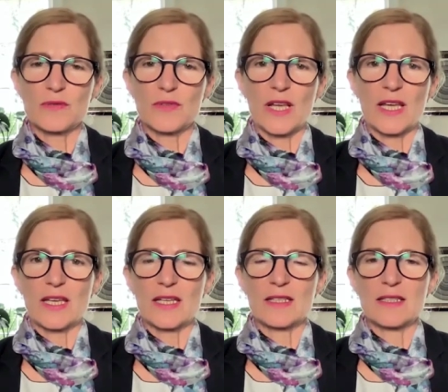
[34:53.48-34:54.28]

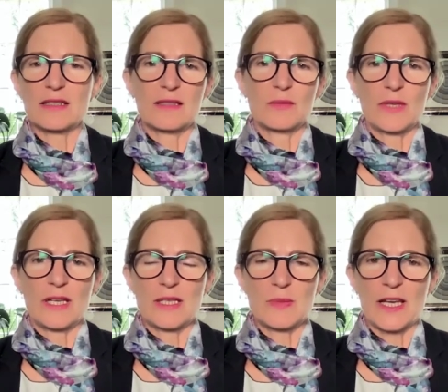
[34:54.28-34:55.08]
they
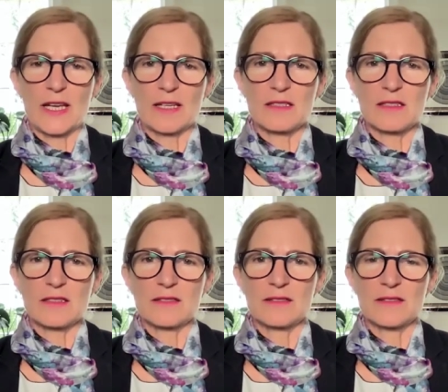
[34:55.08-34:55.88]
expect?
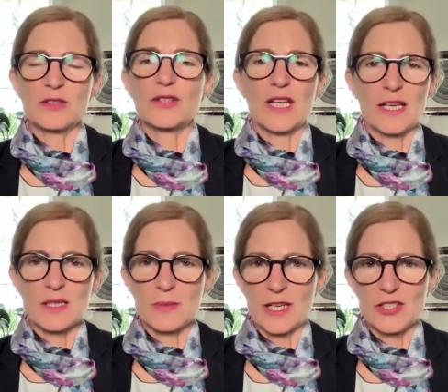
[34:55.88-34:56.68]
Could they
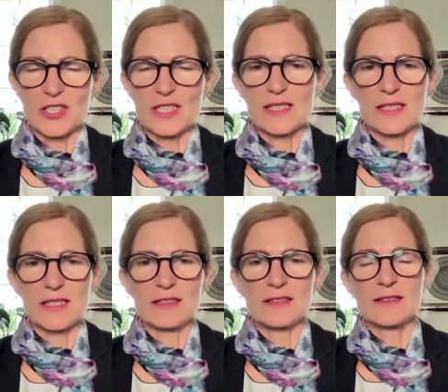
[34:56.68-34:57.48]
expect, shall I
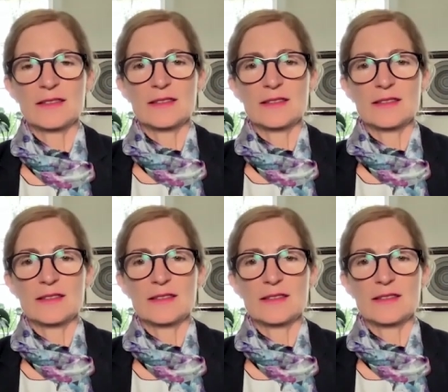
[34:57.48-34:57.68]
say?